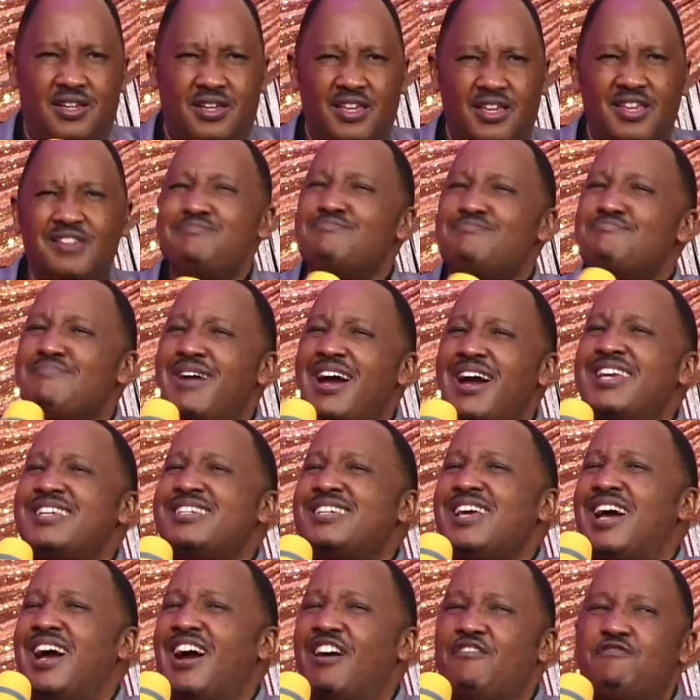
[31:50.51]
He
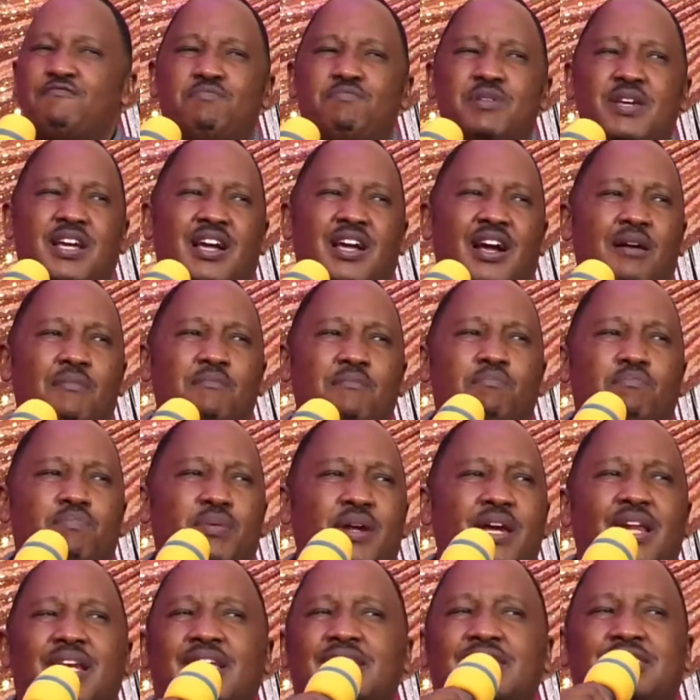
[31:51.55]
might have become
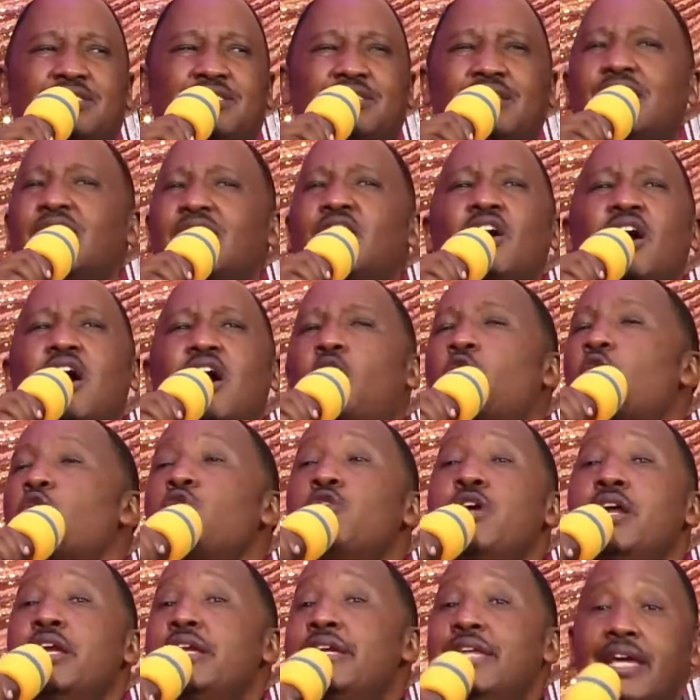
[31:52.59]
prayerless
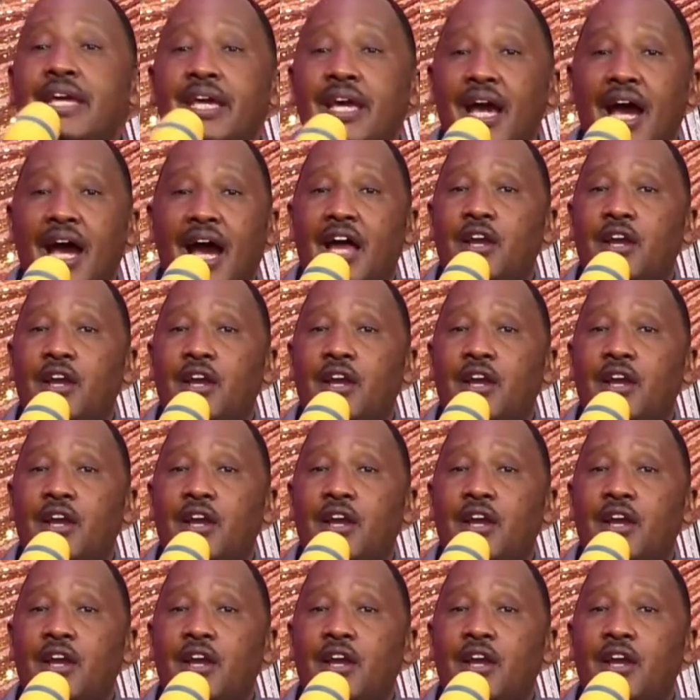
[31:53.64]
already,